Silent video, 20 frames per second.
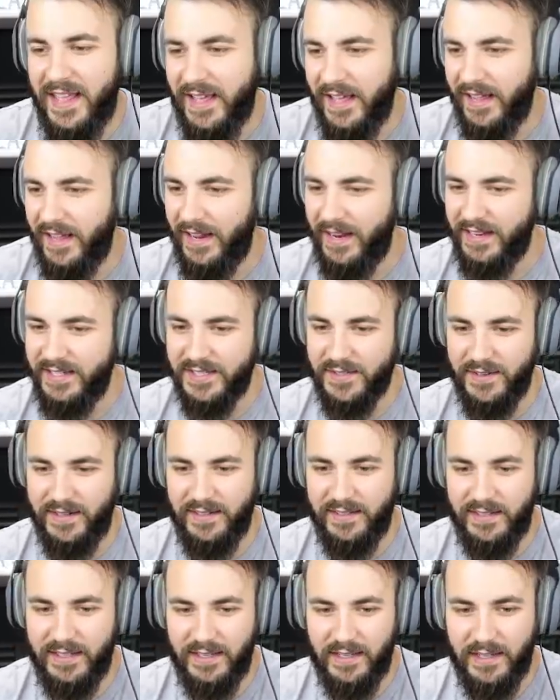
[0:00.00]
here. Is there
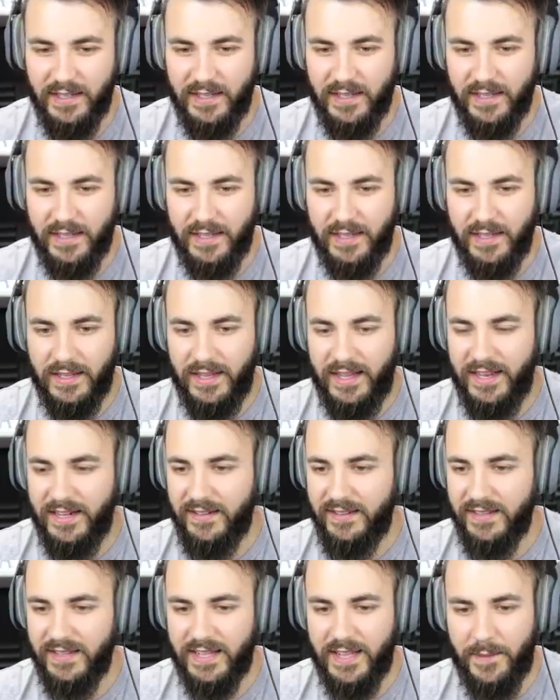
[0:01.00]
anything?
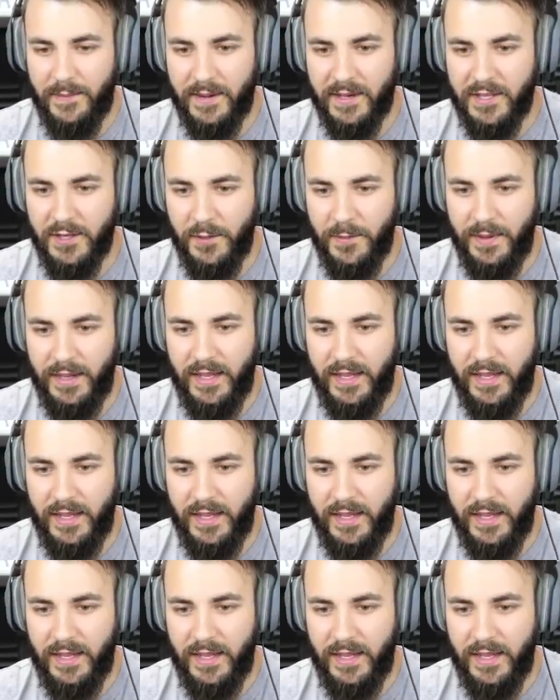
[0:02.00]
Anything coming to kill